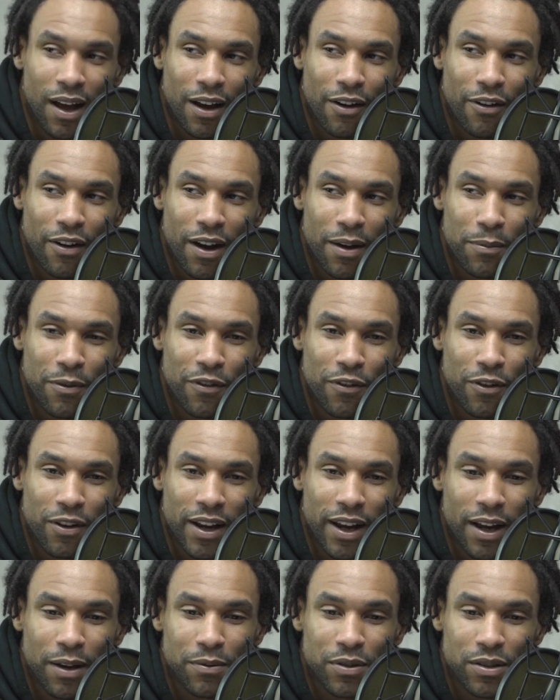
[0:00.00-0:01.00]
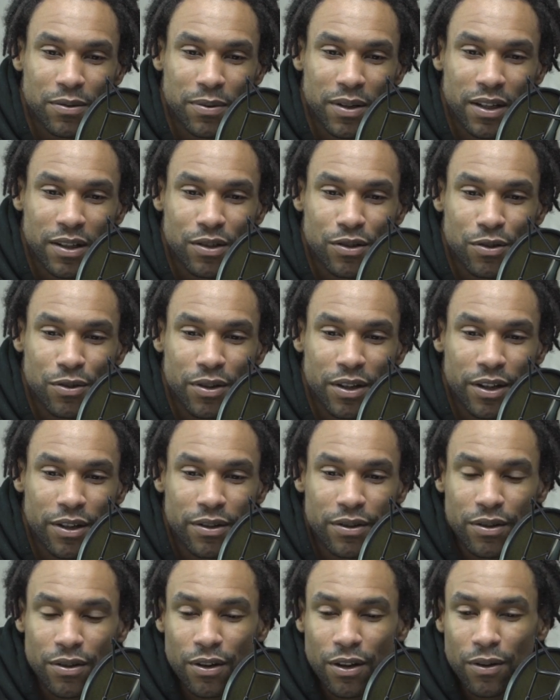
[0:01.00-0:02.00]
I cried before the game just because 2
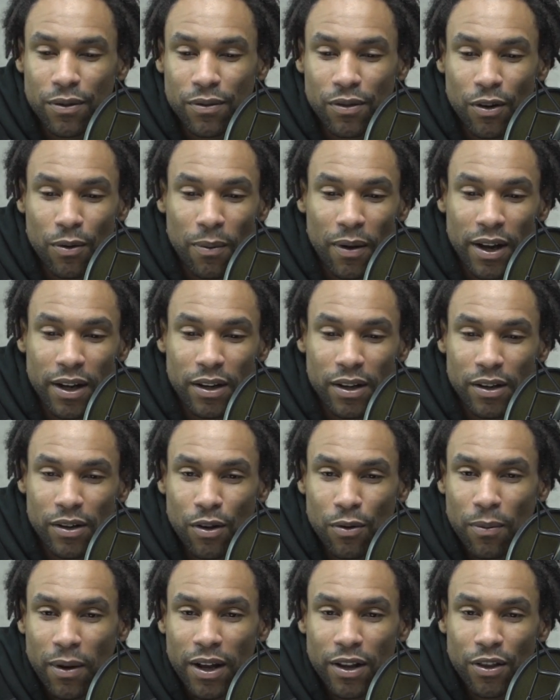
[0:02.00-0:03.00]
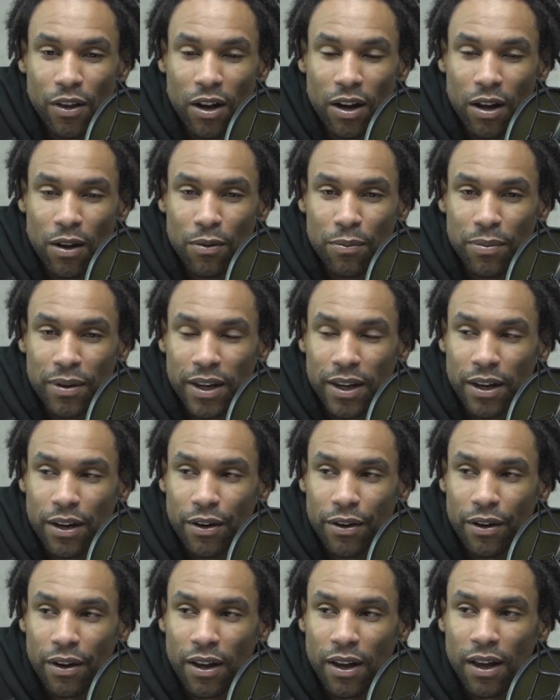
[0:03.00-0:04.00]
years. Nobody thought I would be
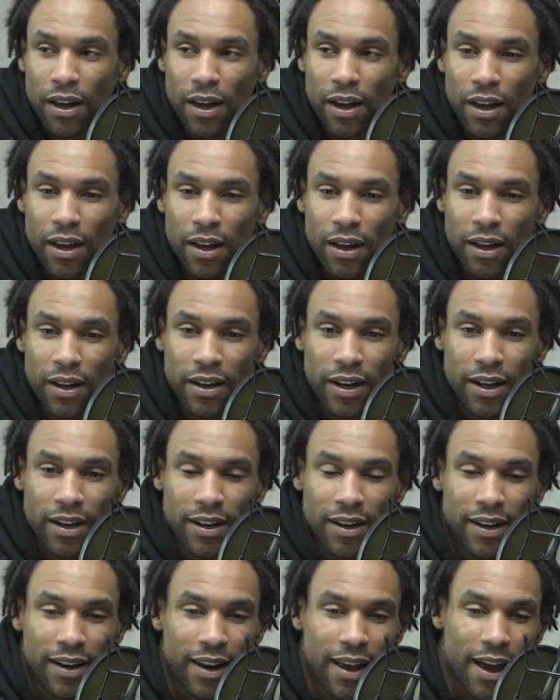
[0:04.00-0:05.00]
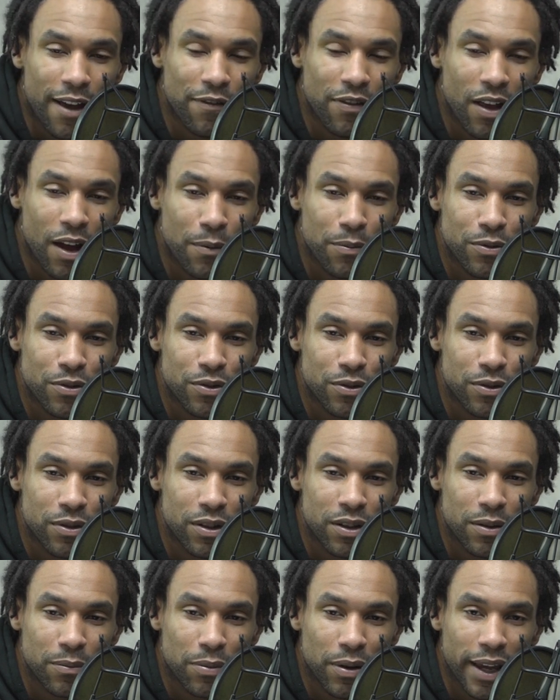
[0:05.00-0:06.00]
here, and then have the
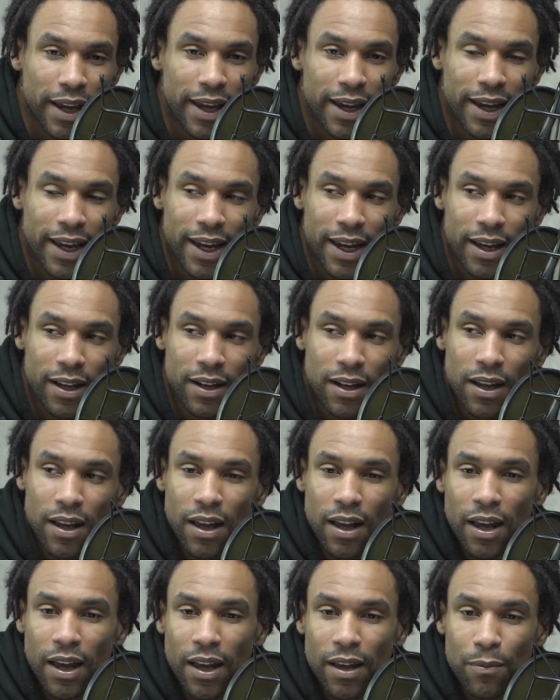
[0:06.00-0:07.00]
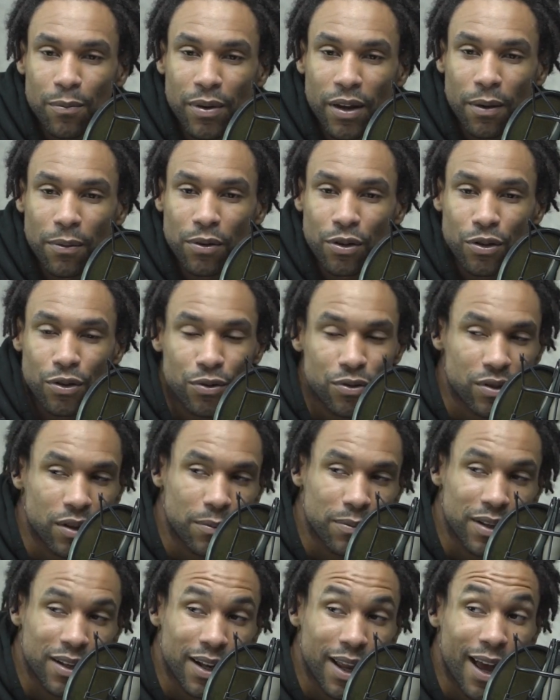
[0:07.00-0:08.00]
opportunity to play again and be able to do
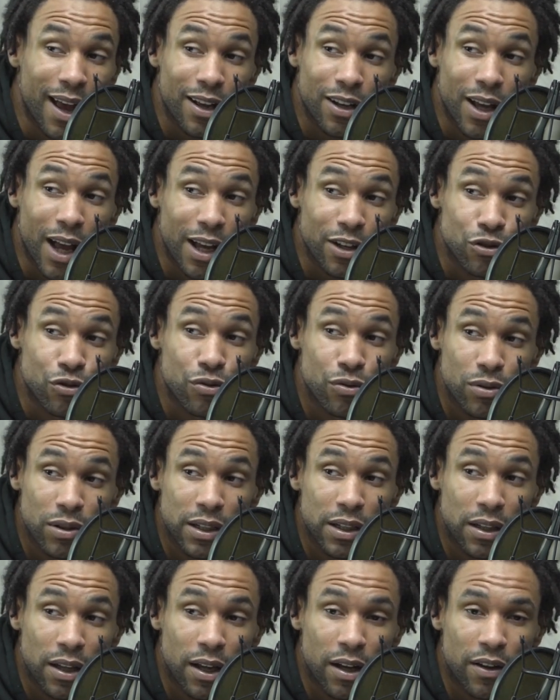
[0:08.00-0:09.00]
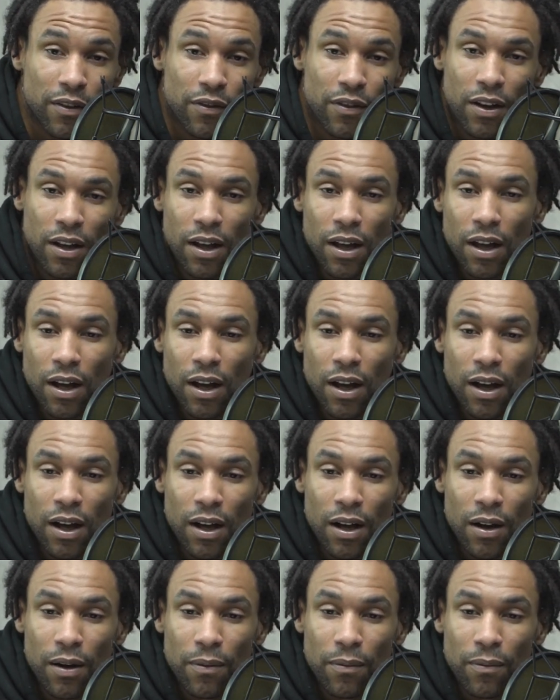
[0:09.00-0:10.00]
something that I truly love.
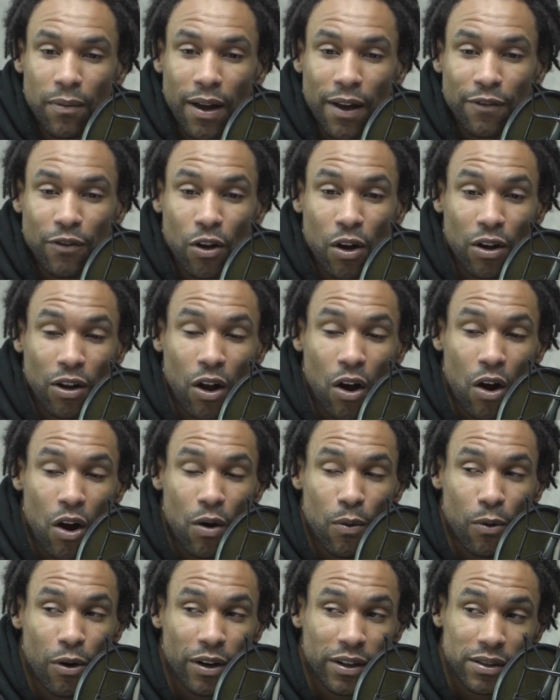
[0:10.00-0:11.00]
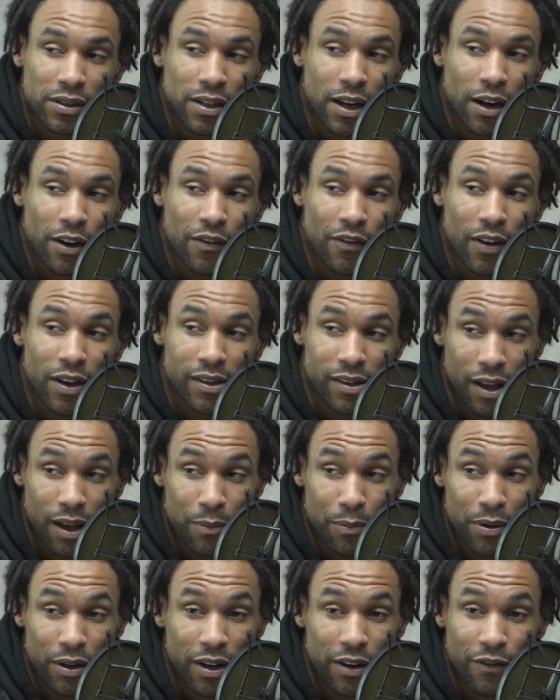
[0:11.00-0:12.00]
After all the hard work and sacrifice that I
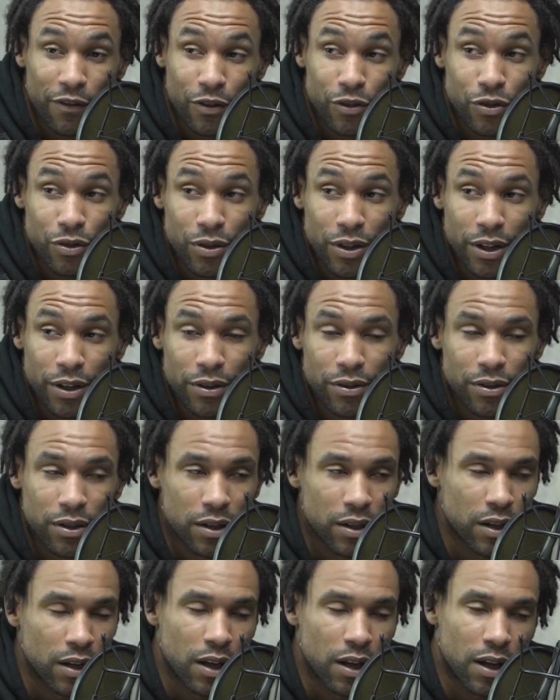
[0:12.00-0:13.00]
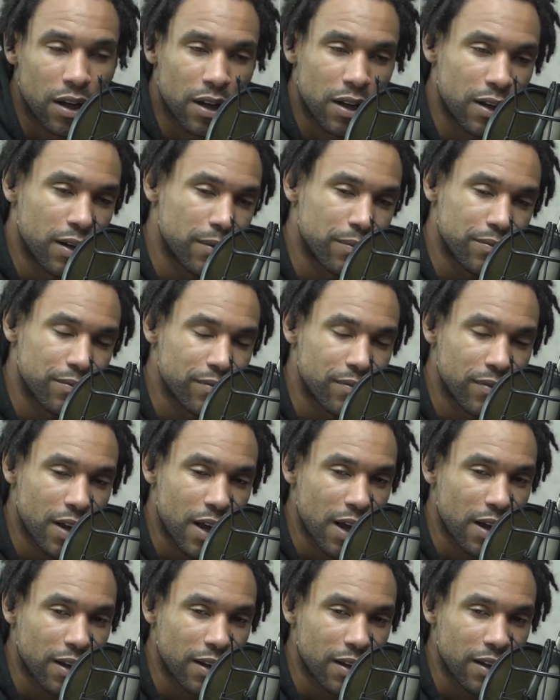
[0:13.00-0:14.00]
put in for 2 years,
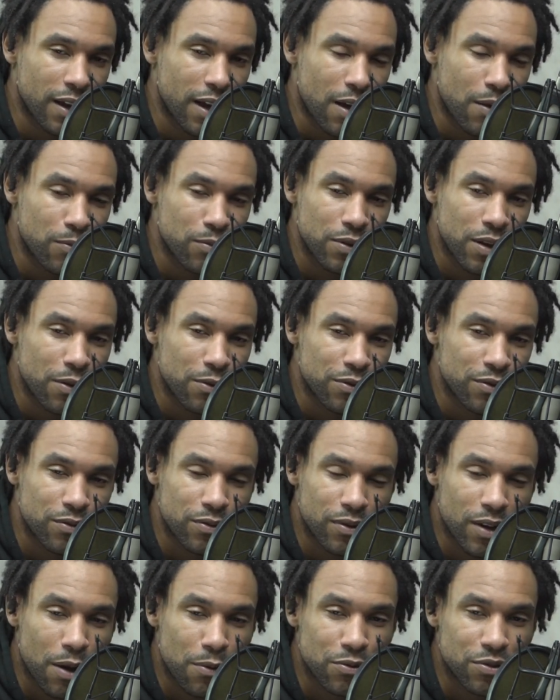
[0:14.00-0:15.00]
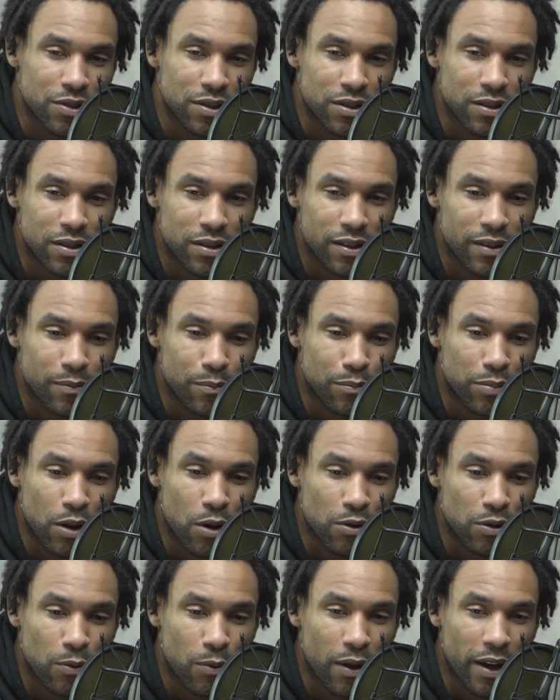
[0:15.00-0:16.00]
I was just
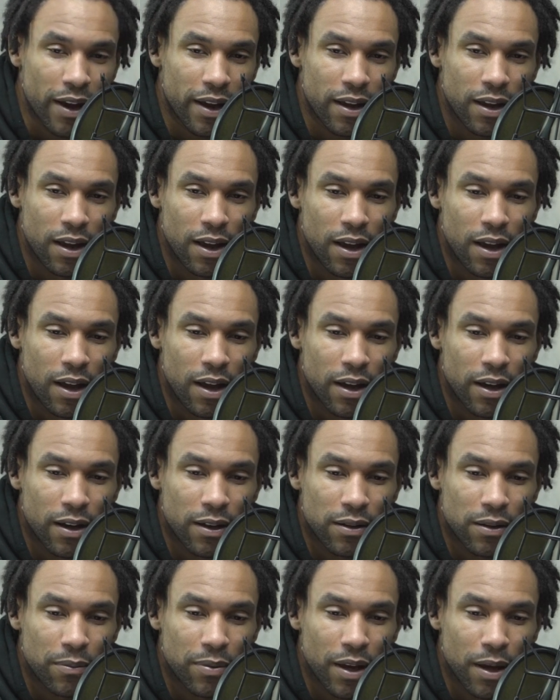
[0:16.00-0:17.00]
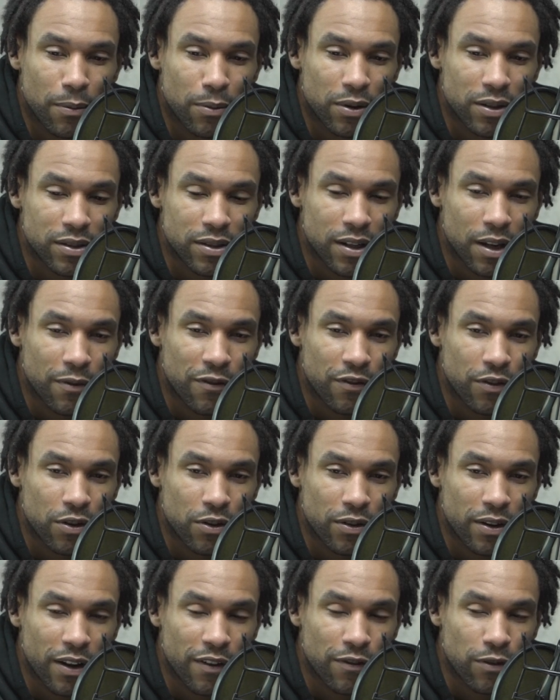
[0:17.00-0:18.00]
blown away to be able to step foot
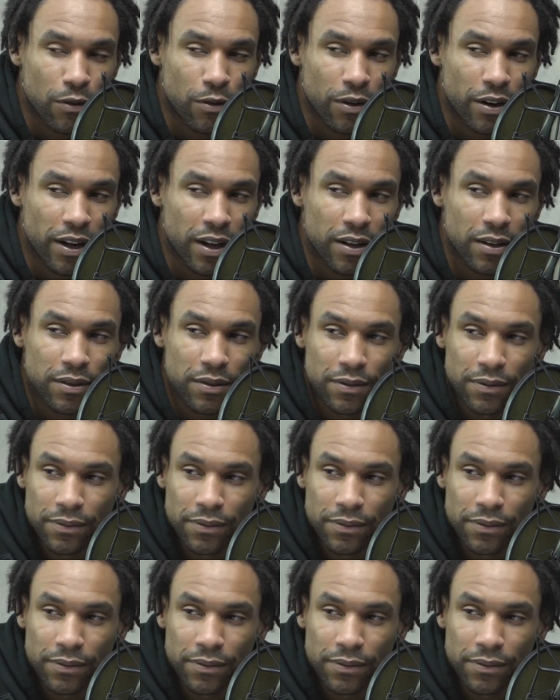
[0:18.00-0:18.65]
on that floor again.